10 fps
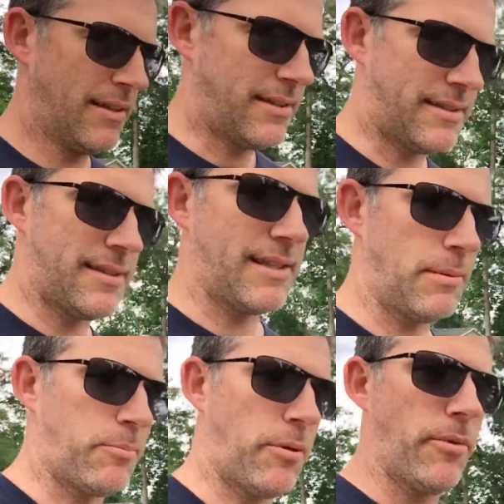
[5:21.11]
This isn't
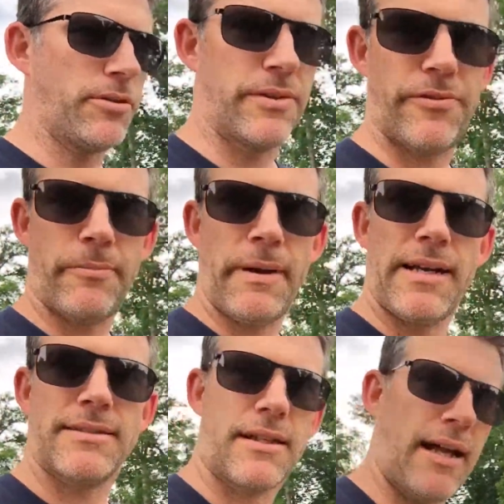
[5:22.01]
a promotion for
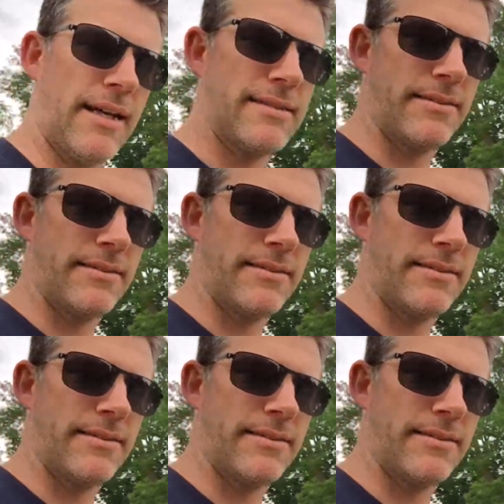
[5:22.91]
MasterClass.